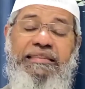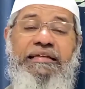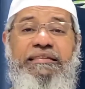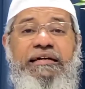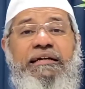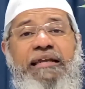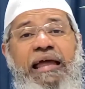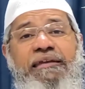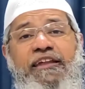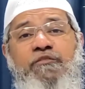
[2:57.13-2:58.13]
The third
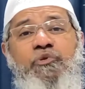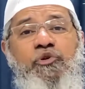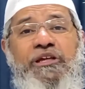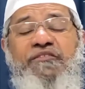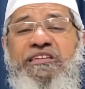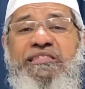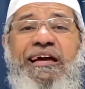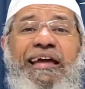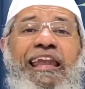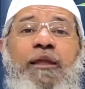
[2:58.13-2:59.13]
criteria is beauty, which is
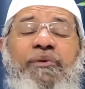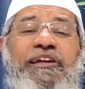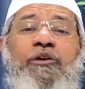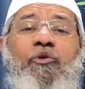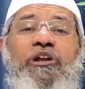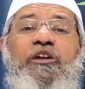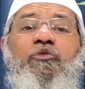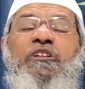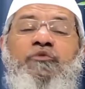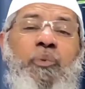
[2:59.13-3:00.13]
again limited only
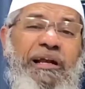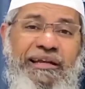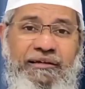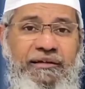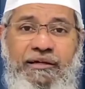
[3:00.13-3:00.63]
to this world.